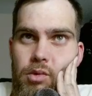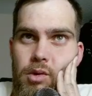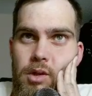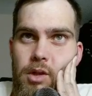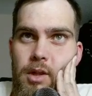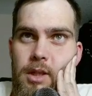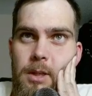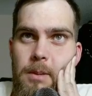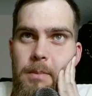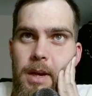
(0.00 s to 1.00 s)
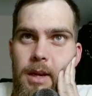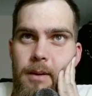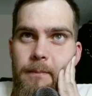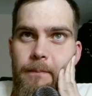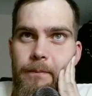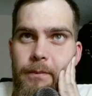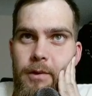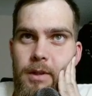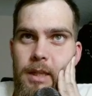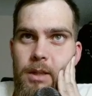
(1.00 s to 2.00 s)
So this is a pin.
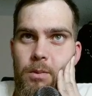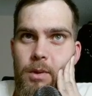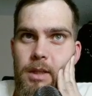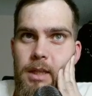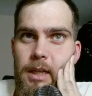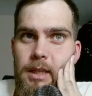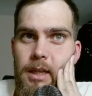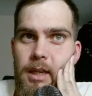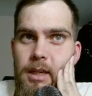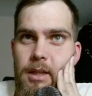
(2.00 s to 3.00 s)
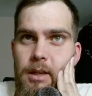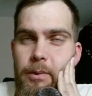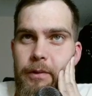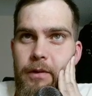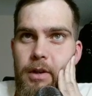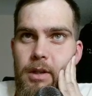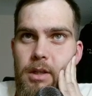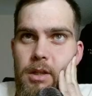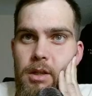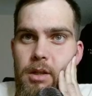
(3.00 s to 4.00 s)
So that's one tactic idea that we've got.